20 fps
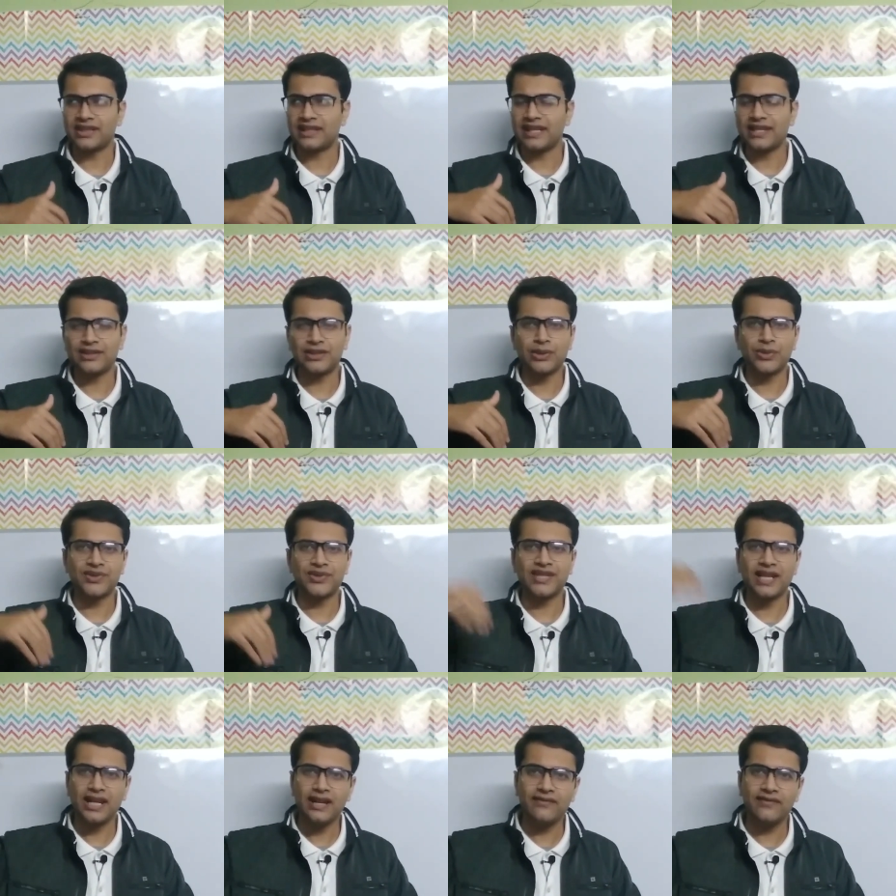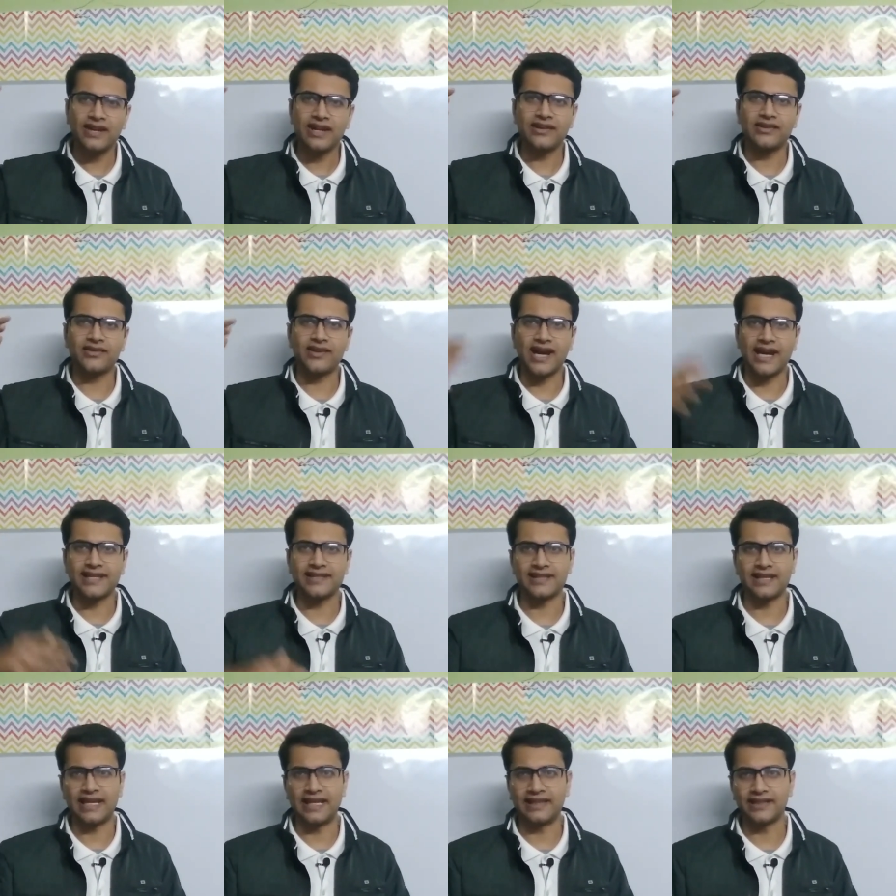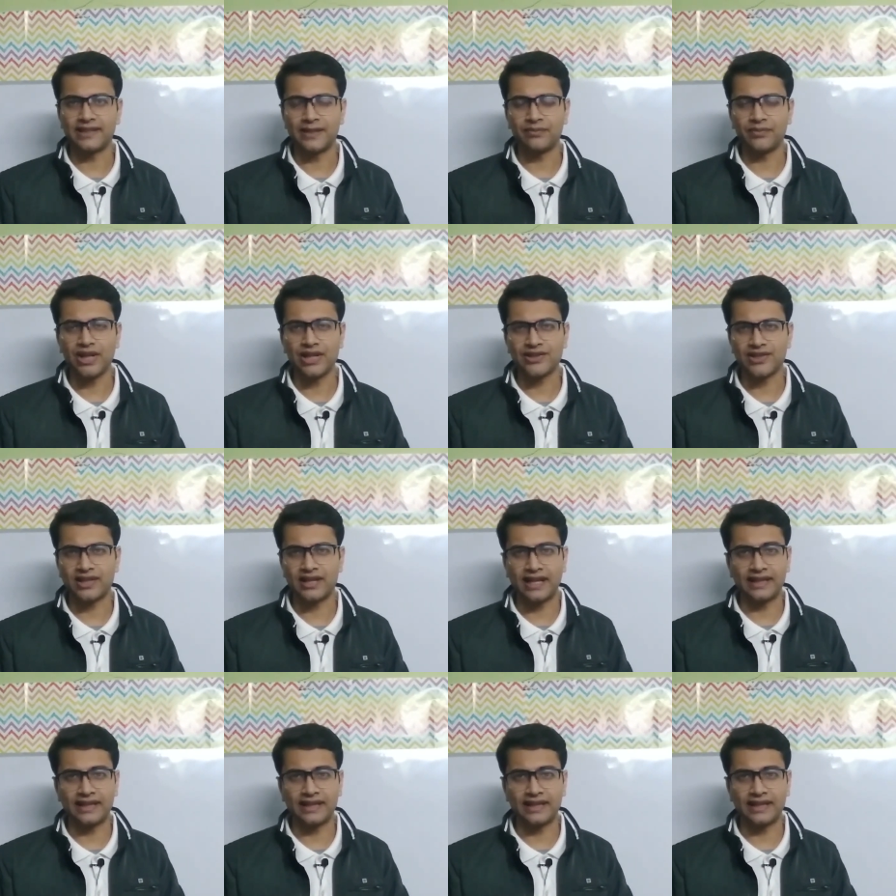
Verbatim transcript: There is no significant rise in the temperature.